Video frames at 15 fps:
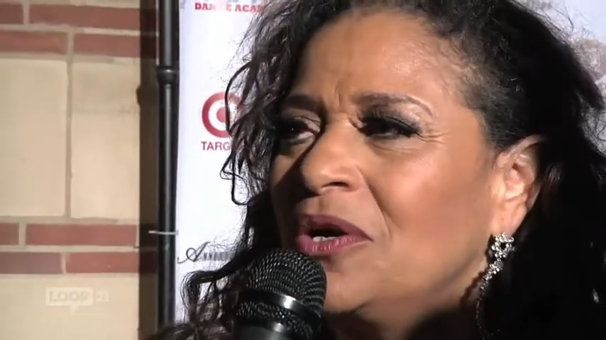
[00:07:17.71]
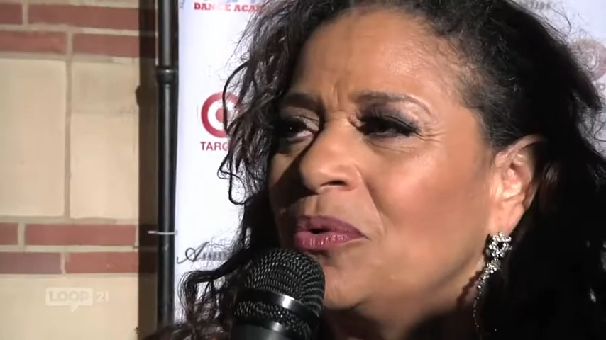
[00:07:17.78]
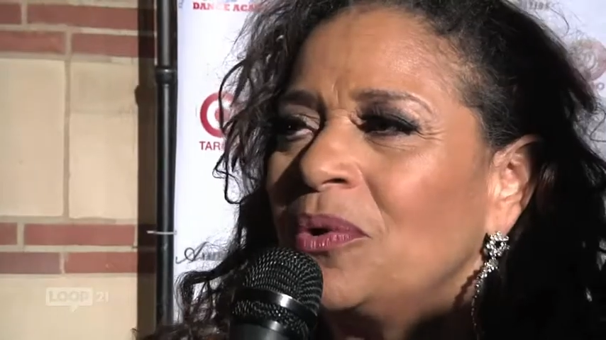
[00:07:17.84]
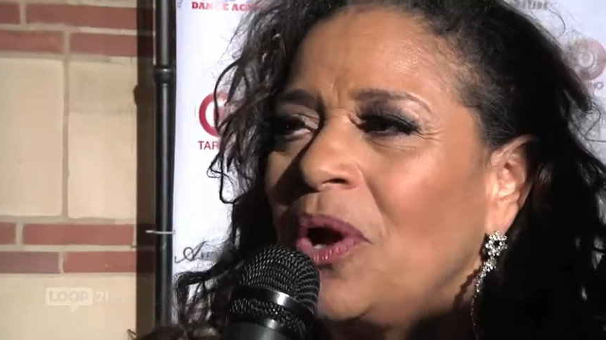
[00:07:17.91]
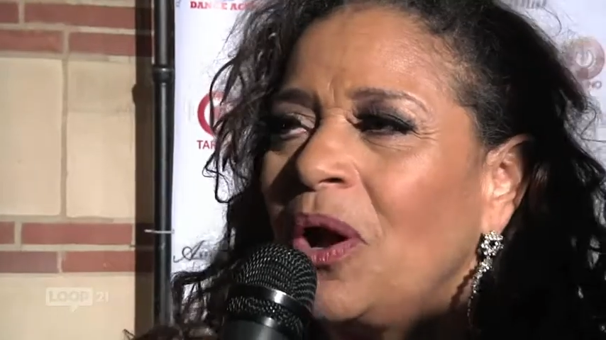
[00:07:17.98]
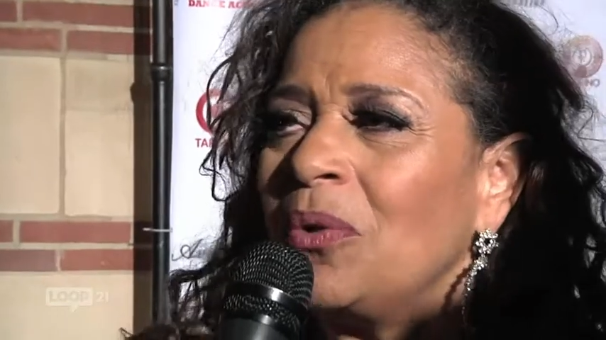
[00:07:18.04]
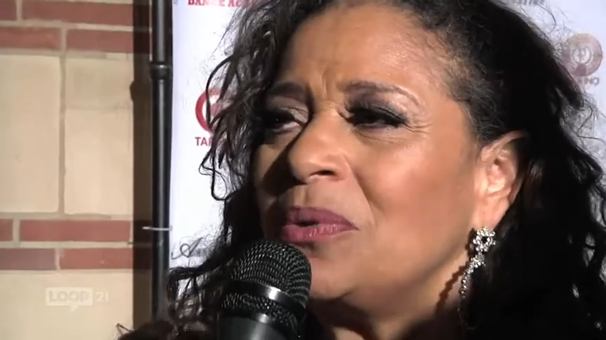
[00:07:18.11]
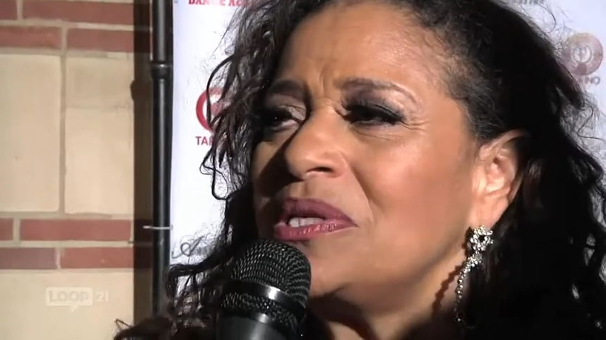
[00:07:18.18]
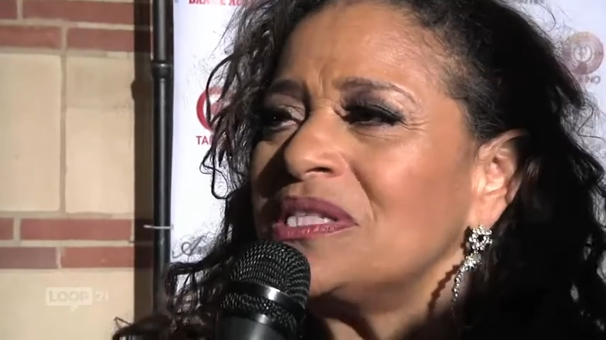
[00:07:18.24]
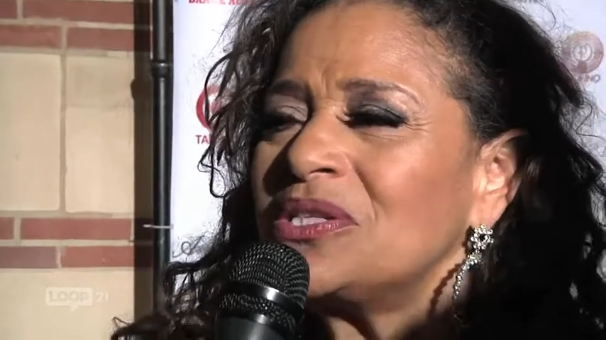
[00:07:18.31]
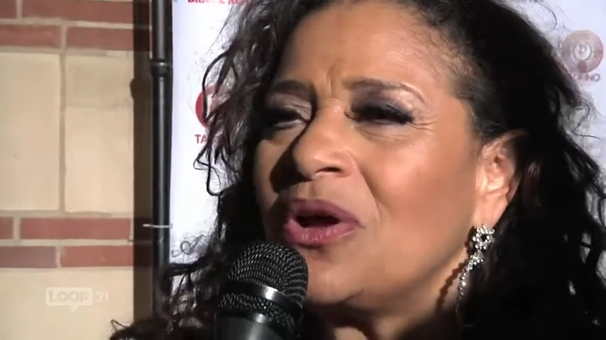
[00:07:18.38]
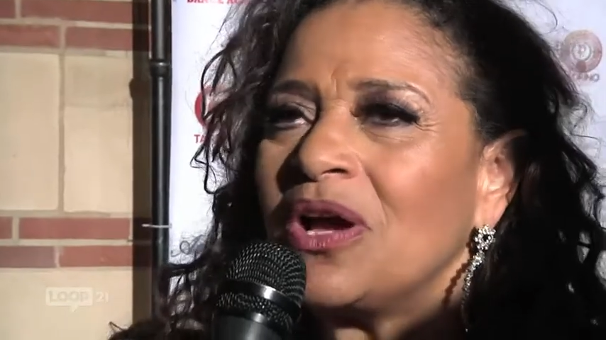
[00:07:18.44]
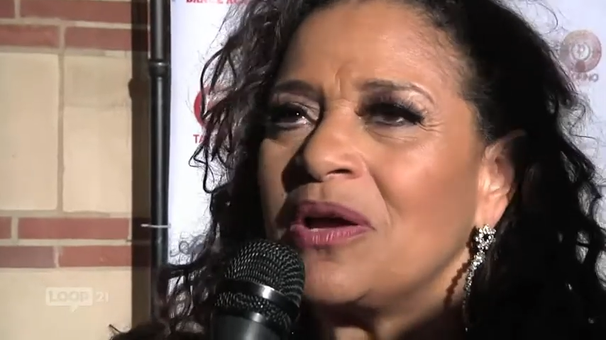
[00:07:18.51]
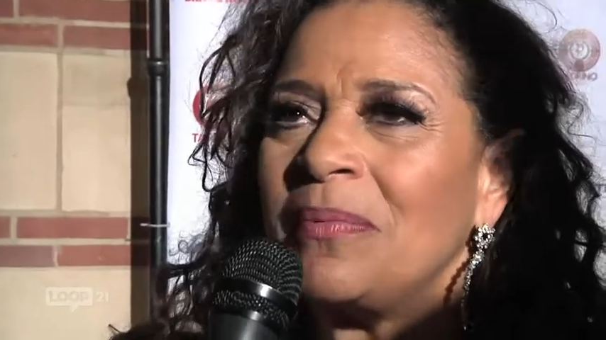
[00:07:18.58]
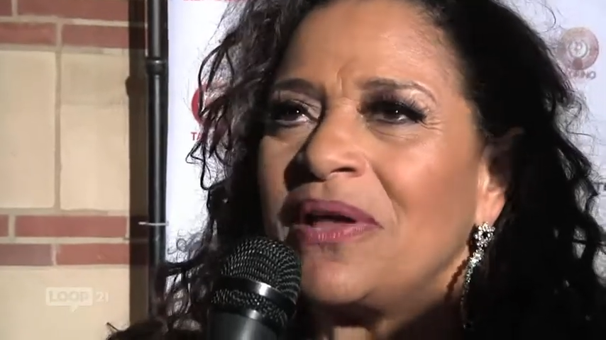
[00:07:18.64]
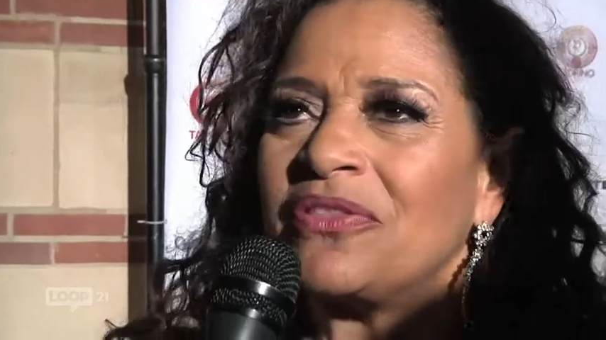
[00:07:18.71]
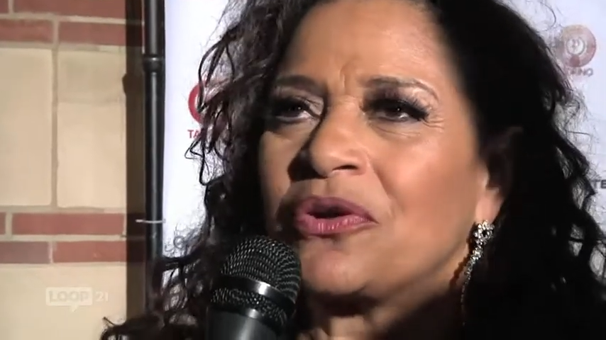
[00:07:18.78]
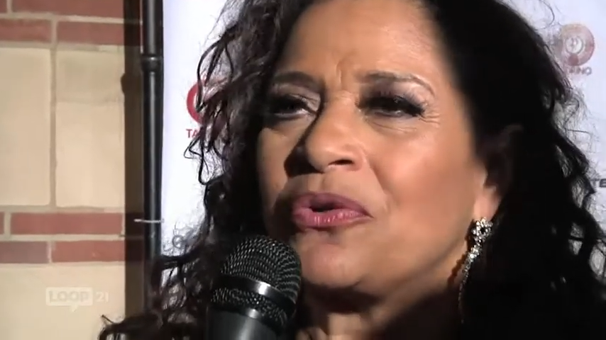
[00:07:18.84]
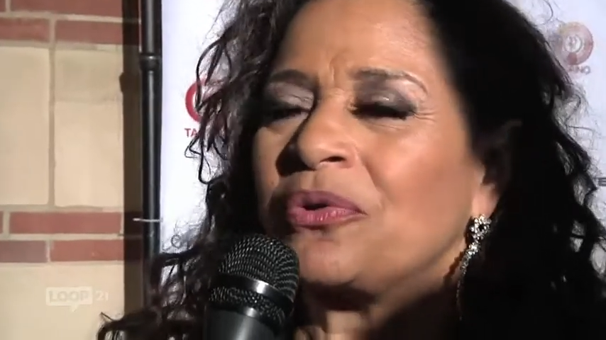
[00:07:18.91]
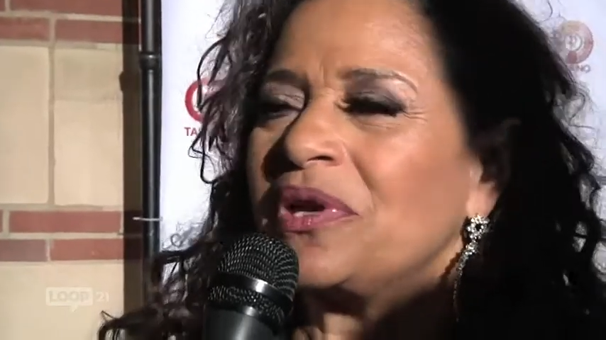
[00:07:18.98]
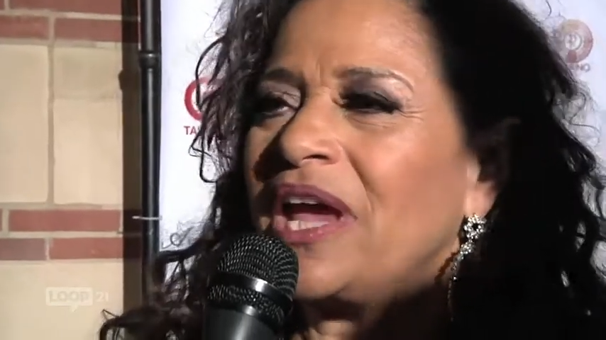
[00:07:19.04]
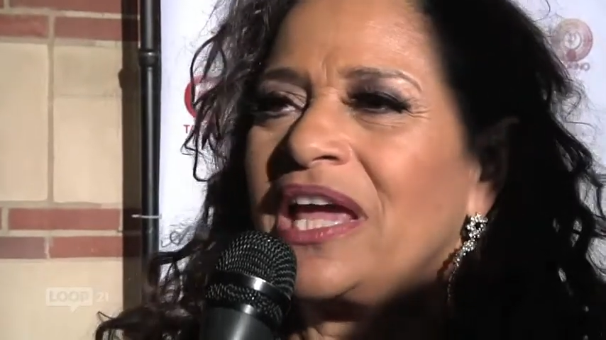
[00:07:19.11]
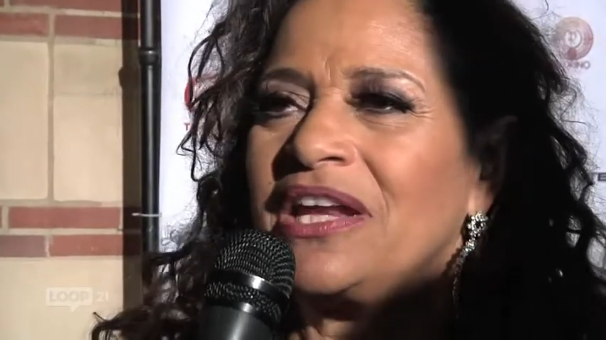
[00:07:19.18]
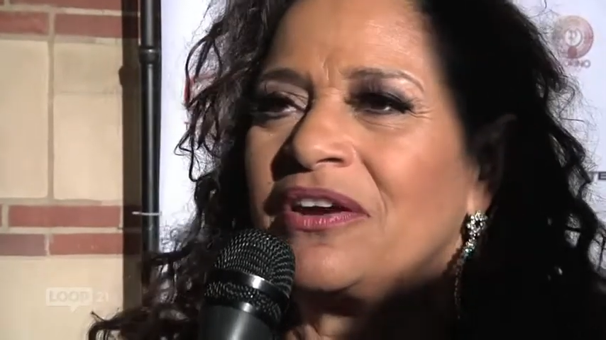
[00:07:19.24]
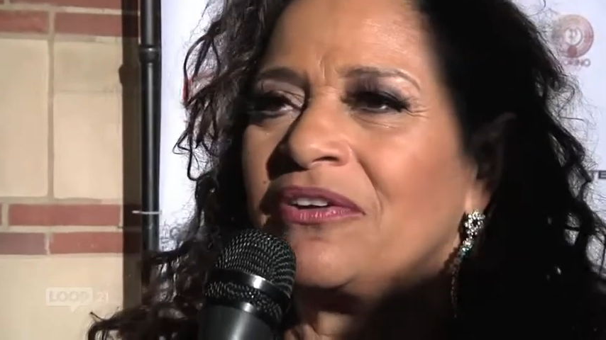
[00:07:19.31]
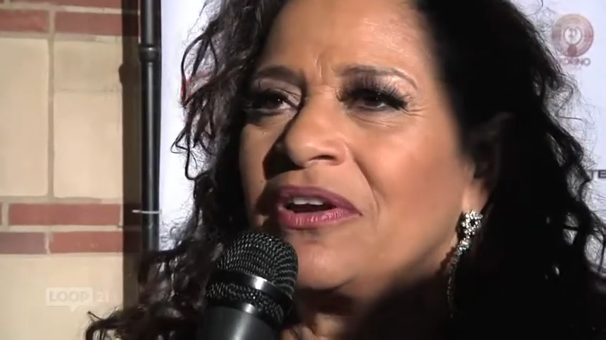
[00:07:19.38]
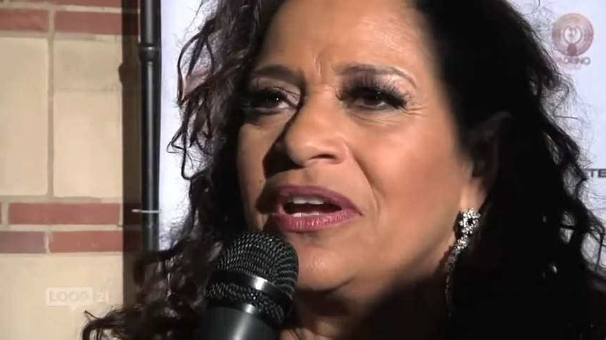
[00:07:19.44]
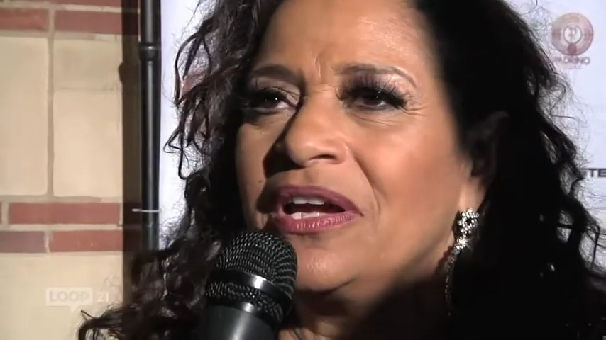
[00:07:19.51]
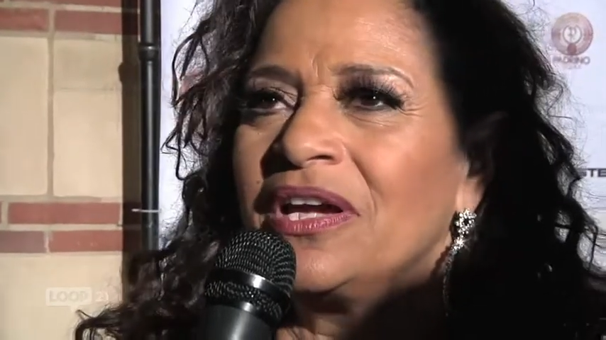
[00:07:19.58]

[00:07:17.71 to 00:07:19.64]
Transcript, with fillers: We always talk about the creator.